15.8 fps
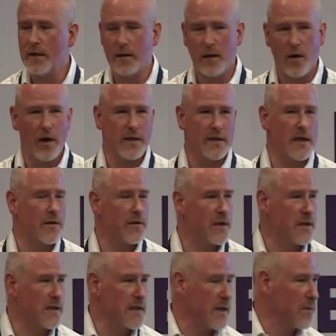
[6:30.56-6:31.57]
High
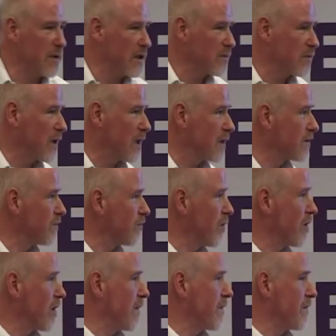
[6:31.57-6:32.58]
Integrity C++ from
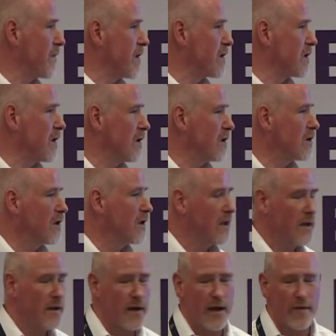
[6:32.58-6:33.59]
Programming Research,
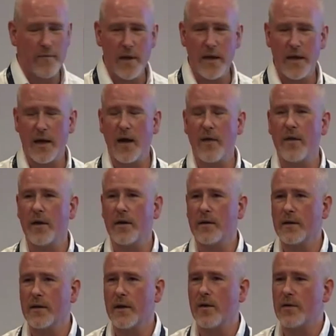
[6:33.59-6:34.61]
and many other
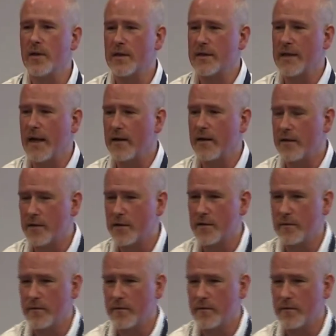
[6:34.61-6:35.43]
coding standards